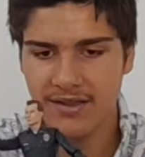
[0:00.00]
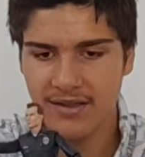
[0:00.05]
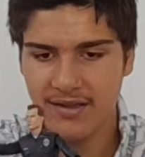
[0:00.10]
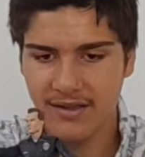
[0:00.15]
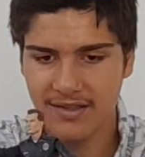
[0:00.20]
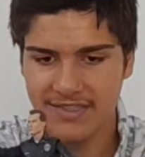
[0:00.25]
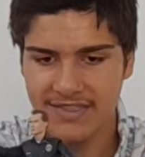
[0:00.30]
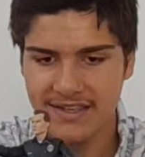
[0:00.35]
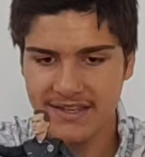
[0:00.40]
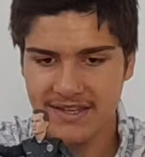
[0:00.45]

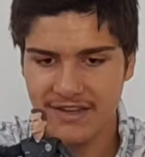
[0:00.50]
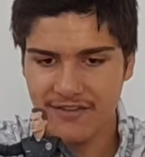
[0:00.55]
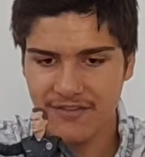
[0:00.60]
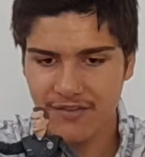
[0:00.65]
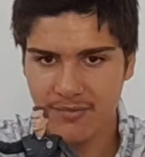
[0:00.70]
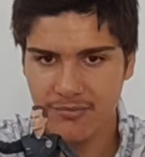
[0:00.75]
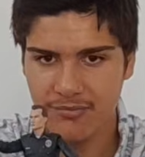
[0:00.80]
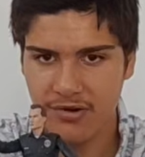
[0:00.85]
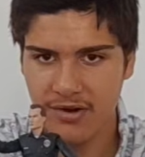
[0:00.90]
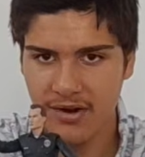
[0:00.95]
I think if
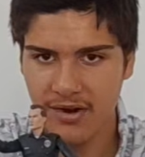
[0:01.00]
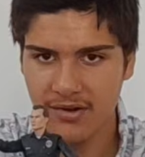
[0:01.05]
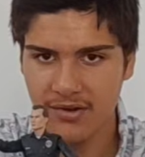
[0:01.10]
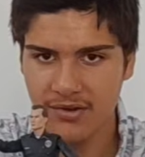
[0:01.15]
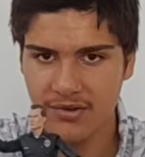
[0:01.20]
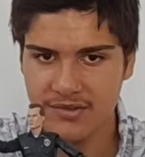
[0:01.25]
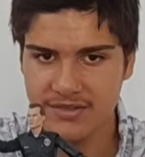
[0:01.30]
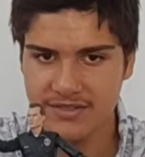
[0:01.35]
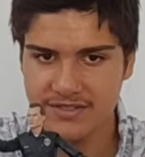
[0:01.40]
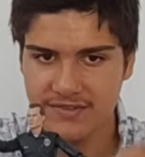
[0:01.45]
I'm right, I
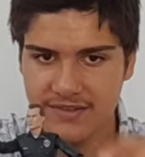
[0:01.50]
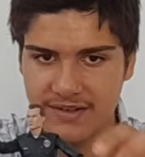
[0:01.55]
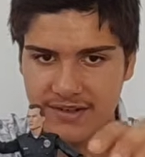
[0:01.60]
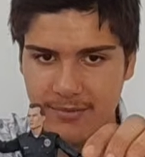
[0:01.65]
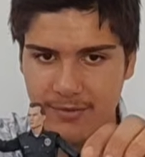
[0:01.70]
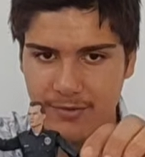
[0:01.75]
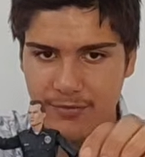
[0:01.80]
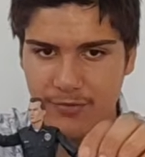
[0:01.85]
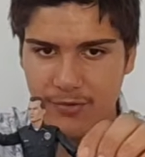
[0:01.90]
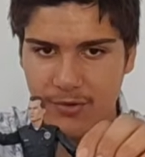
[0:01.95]
got this figure
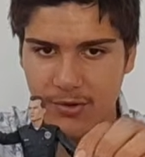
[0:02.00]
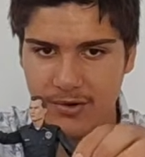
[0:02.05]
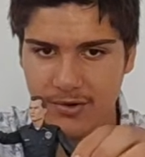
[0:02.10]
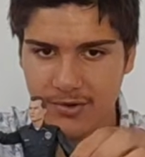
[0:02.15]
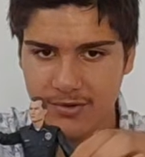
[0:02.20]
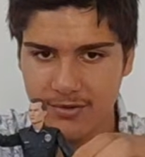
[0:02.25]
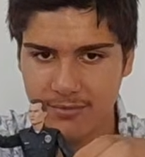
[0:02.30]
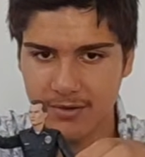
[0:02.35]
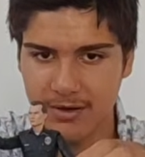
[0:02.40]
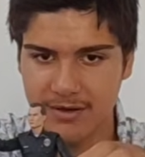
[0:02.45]
before I got
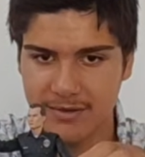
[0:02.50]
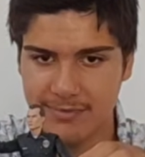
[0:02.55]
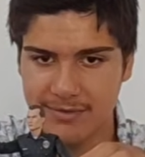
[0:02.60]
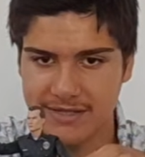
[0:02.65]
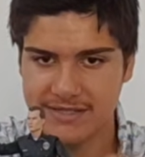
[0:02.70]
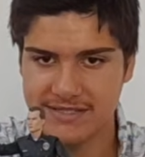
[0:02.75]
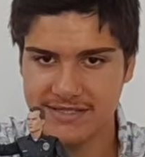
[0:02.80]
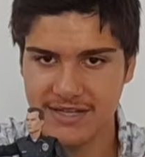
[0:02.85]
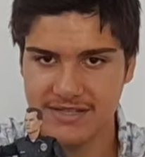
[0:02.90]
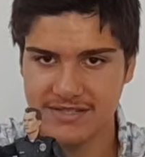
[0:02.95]
the bloody
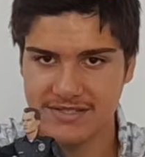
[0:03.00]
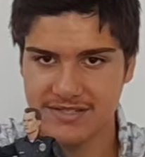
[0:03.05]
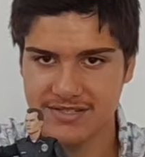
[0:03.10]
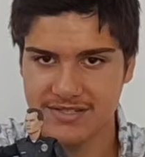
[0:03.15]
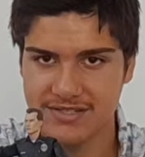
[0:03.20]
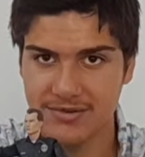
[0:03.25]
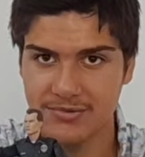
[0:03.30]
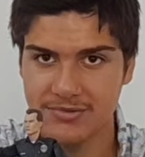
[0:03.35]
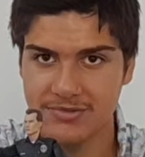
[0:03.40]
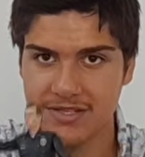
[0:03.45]
PlayStation
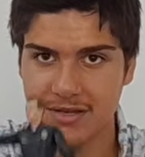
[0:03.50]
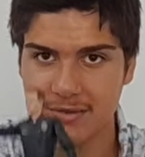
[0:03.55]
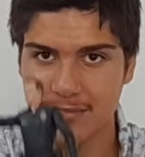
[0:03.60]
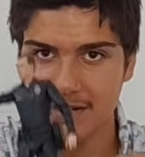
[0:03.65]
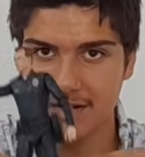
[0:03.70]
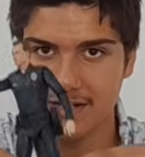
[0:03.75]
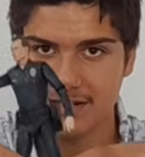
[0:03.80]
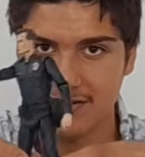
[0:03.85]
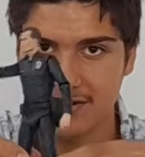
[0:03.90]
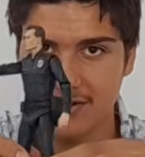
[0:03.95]
Assault
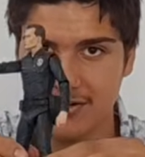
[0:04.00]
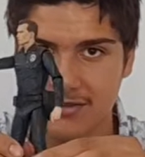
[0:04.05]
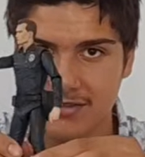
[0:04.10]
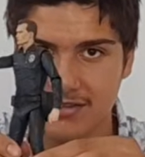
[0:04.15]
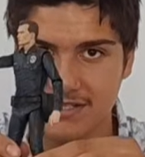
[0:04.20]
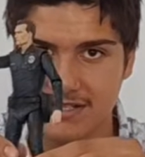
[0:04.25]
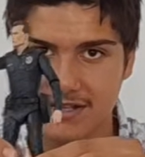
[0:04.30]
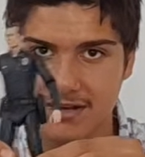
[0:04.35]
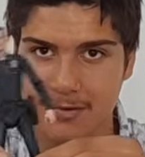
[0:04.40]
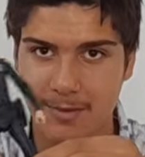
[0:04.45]
Terminator. So I got
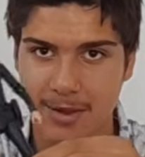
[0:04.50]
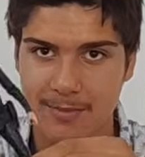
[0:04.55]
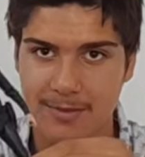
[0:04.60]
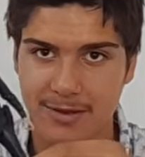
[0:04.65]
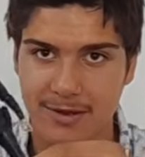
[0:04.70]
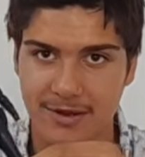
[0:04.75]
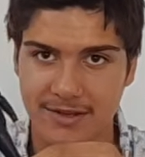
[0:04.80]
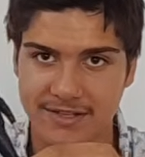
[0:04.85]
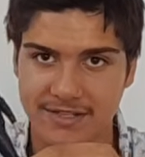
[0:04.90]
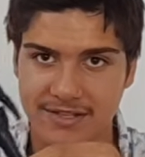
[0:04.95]
this guy maybe
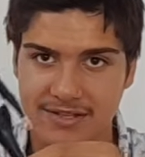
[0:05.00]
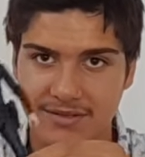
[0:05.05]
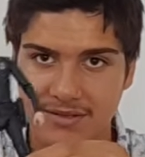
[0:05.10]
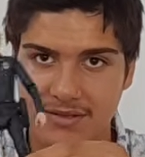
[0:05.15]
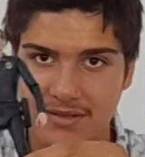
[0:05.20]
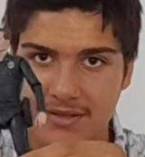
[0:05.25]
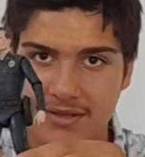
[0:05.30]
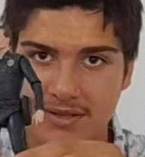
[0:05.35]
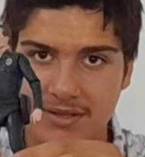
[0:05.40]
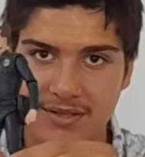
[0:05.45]
like
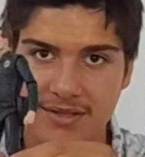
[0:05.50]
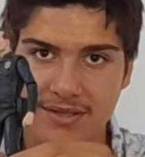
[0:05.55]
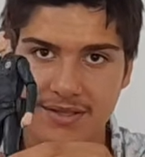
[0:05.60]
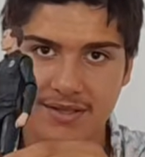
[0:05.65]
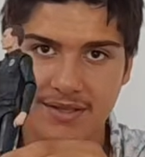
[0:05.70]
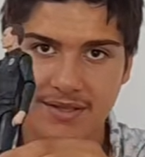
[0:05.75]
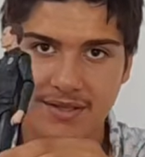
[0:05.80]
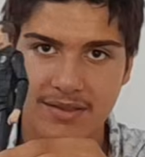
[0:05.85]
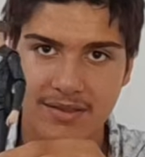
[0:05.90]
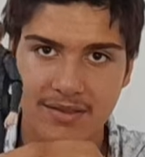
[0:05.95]

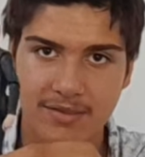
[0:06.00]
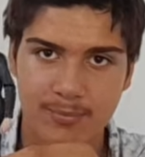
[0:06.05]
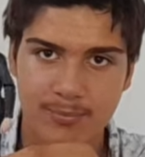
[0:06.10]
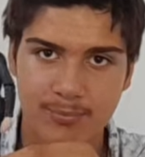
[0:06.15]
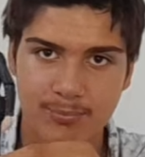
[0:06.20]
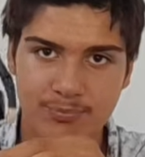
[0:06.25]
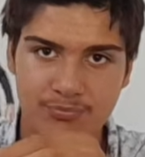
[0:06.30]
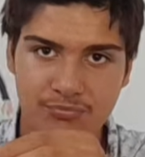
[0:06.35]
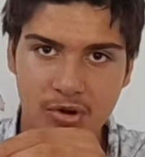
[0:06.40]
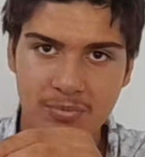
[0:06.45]

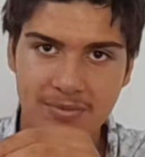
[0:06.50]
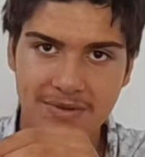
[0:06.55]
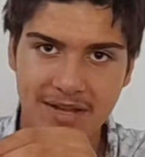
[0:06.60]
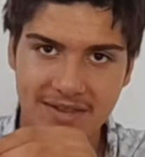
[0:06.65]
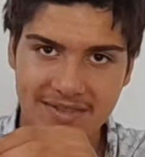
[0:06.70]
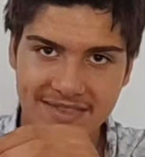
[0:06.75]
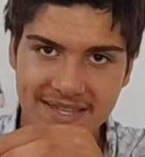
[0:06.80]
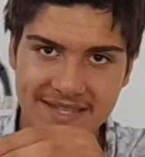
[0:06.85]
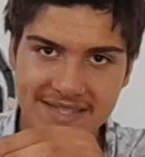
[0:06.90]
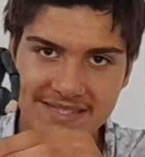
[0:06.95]
probably I
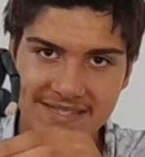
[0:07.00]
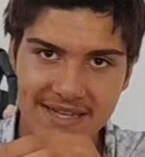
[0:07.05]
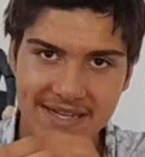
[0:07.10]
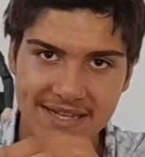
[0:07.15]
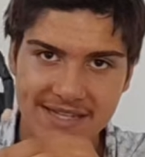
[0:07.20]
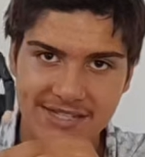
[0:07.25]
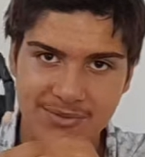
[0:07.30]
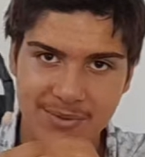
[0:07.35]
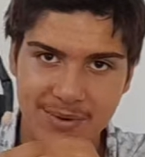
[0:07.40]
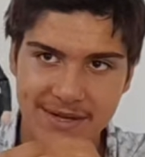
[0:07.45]
think still
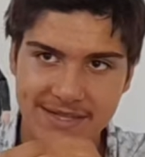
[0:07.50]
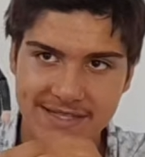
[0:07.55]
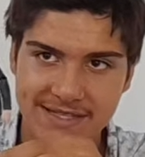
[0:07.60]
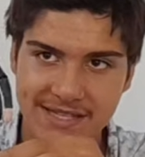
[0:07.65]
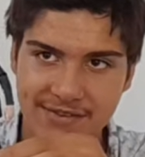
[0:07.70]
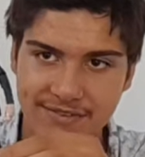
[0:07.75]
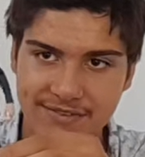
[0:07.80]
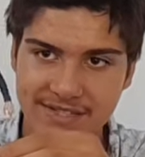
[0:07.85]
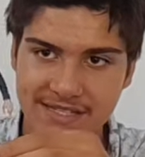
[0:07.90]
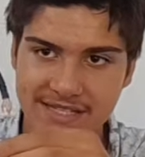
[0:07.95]
in
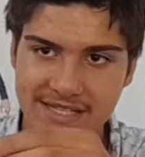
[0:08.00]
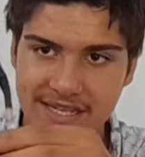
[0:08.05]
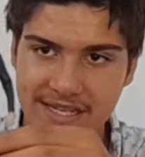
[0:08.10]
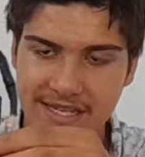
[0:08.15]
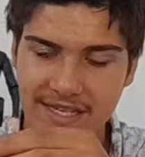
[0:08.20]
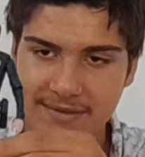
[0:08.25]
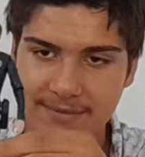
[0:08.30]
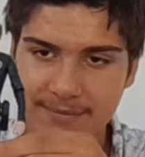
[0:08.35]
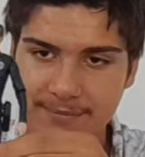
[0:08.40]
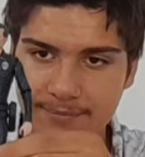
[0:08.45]

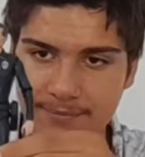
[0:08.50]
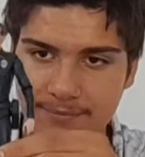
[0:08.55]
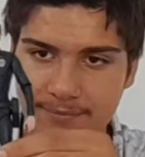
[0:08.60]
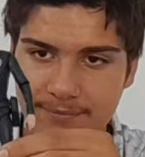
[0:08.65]
2017